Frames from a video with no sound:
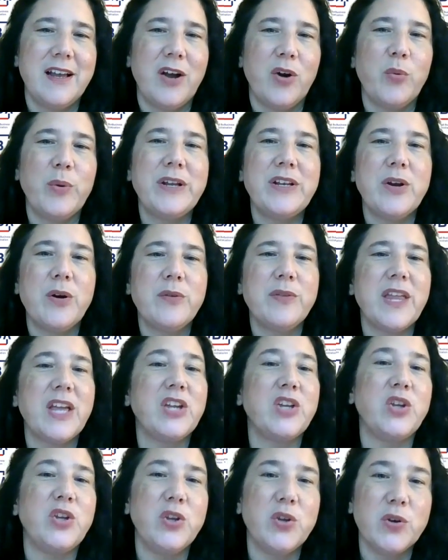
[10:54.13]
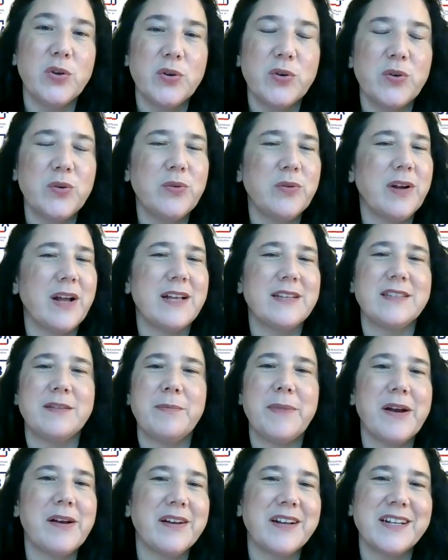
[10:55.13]
We know that you, as
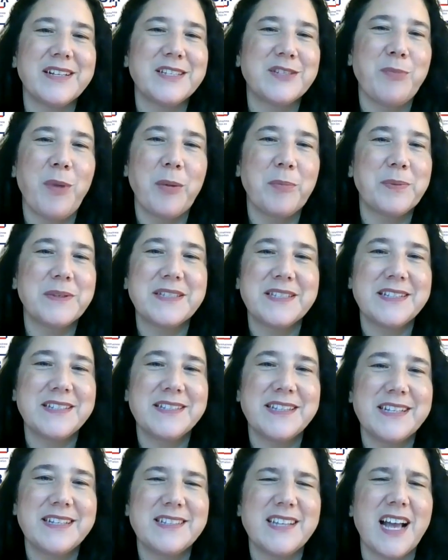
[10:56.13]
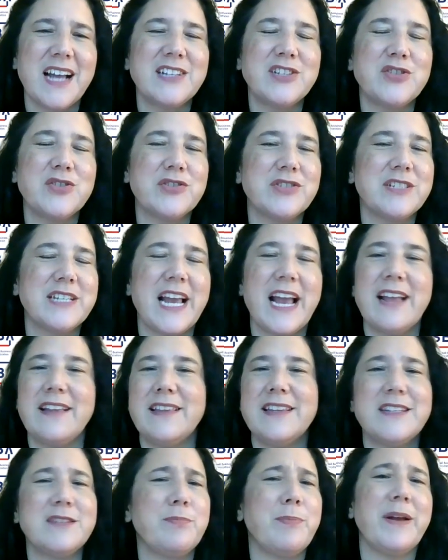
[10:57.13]
America's small businesses, understand
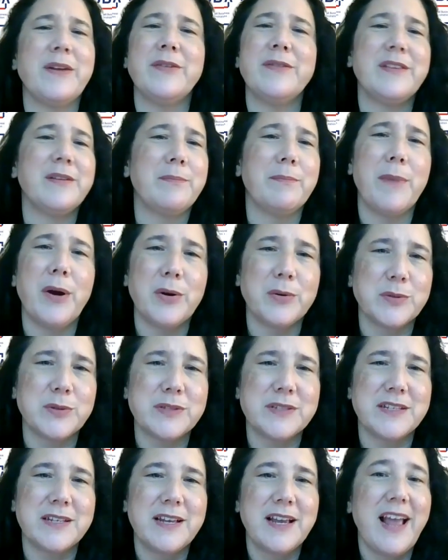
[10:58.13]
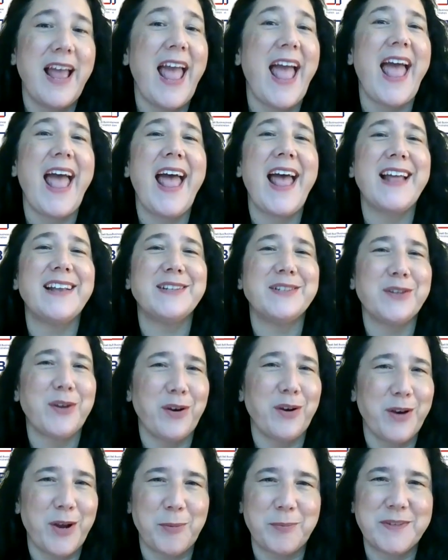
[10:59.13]
this better than most and
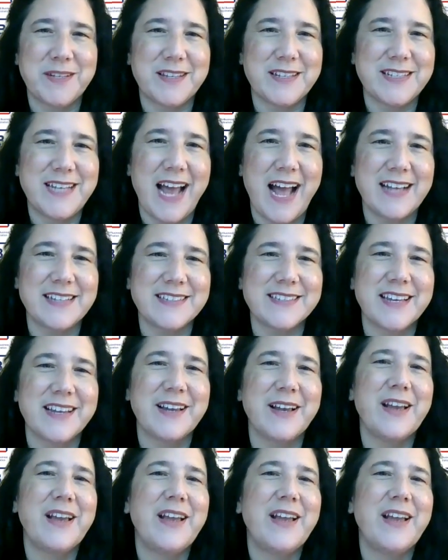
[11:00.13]
are up to the task.